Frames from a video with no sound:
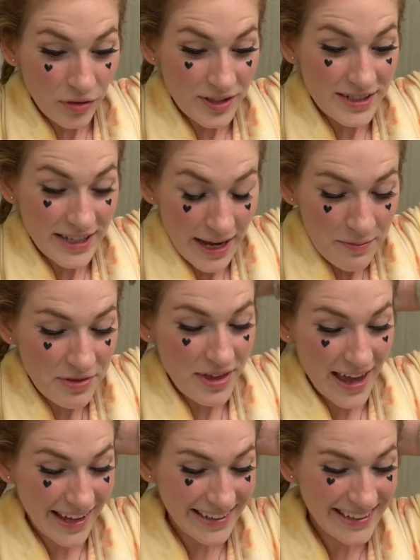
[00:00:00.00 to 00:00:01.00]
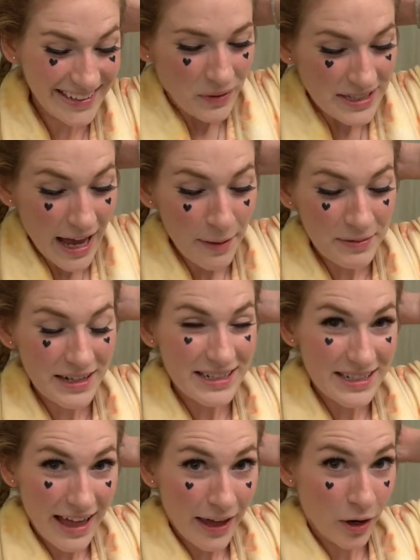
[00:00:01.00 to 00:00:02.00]
the same thing was happening
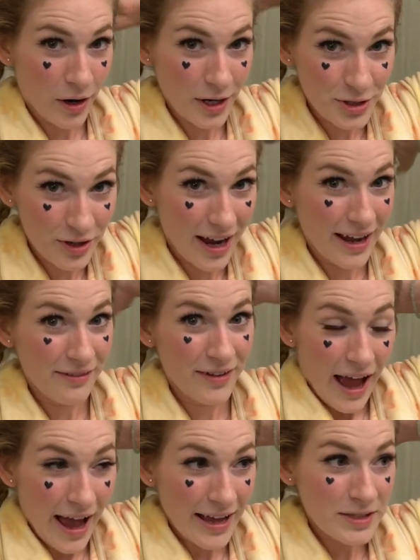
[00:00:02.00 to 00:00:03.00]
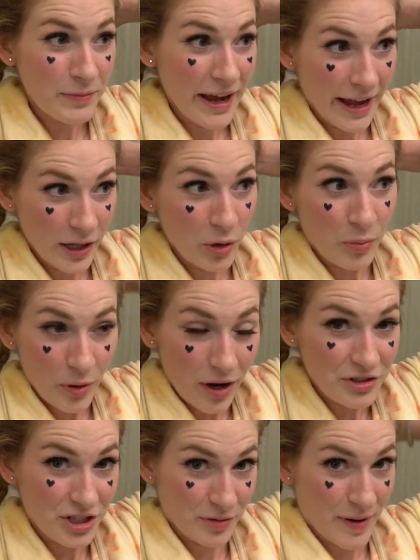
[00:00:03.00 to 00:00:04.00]
to that hard drive as my Hello
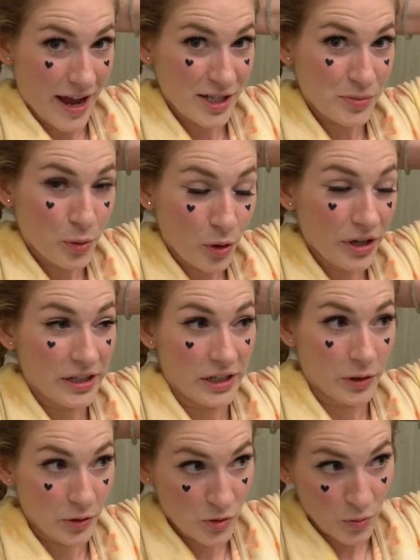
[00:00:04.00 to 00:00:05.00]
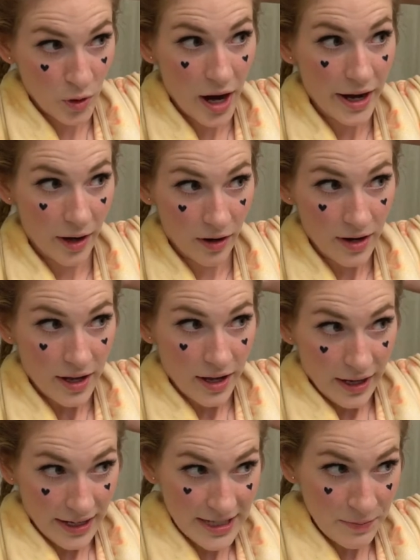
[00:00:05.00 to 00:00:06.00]
Project passport years prior.
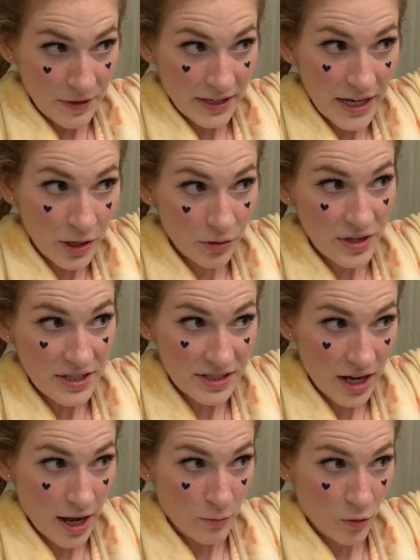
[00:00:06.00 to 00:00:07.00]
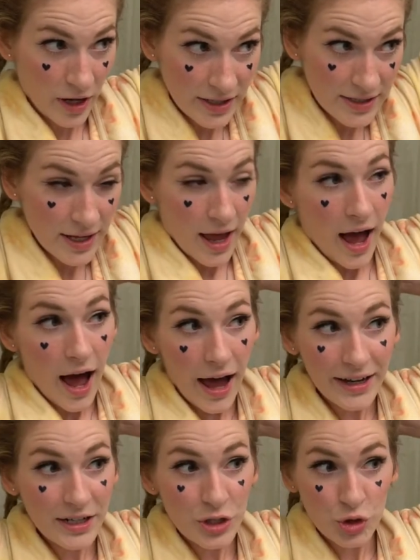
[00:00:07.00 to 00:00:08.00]
Except the kicker this time was,
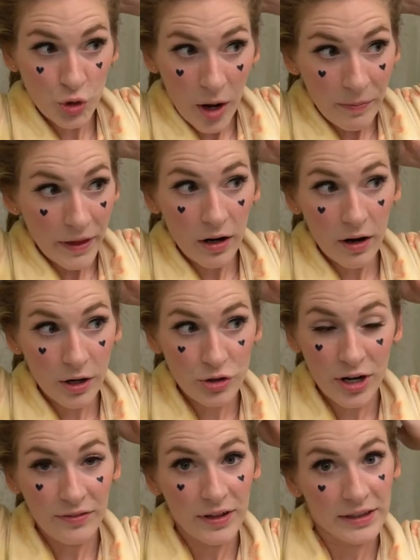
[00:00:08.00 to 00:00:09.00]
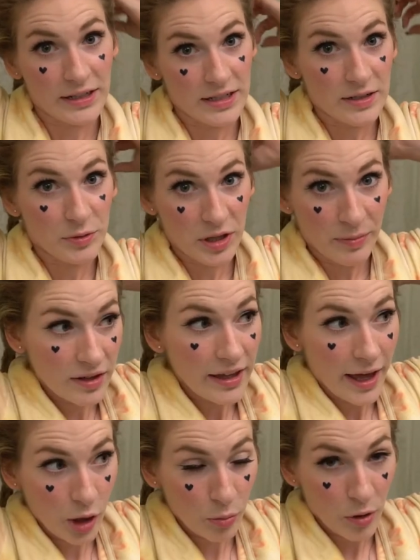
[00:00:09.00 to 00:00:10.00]
I didn't drop that hard drive like they did with the
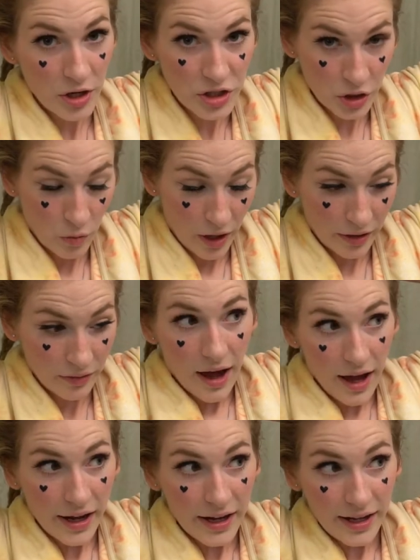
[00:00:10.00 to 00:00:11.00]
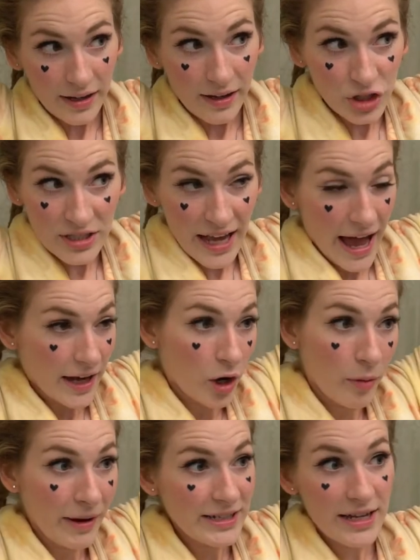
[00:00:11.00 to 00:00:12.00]
Hello Project one. I just had it
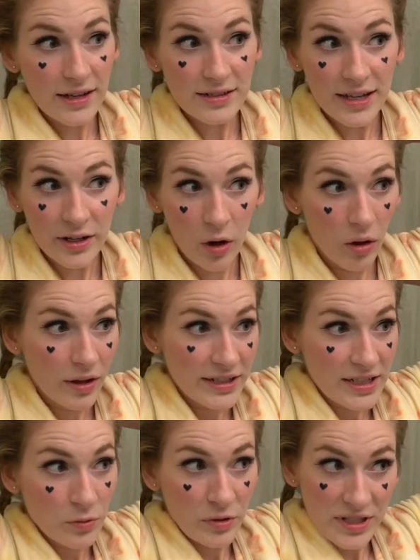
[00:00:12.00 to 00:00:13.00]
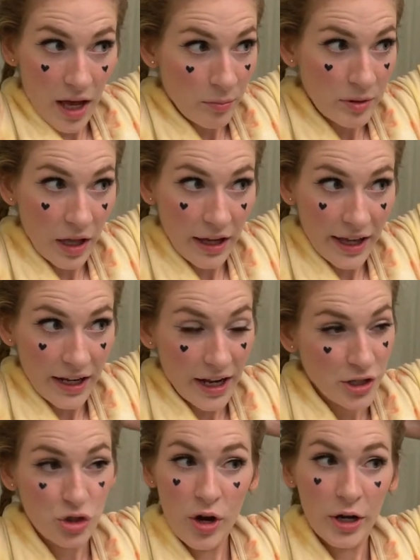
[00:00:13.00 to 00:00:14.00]
on my desk and all I did was unplug it
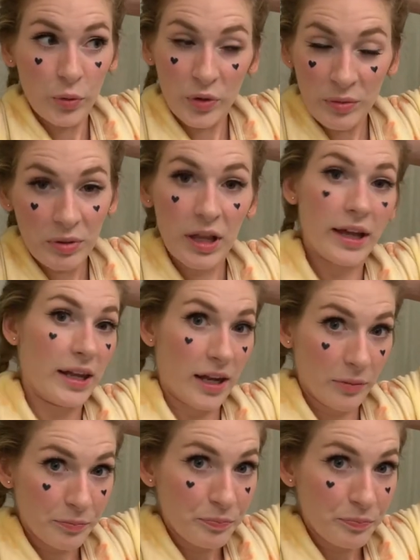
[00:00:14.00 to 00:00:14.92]
and try to re-plug it in,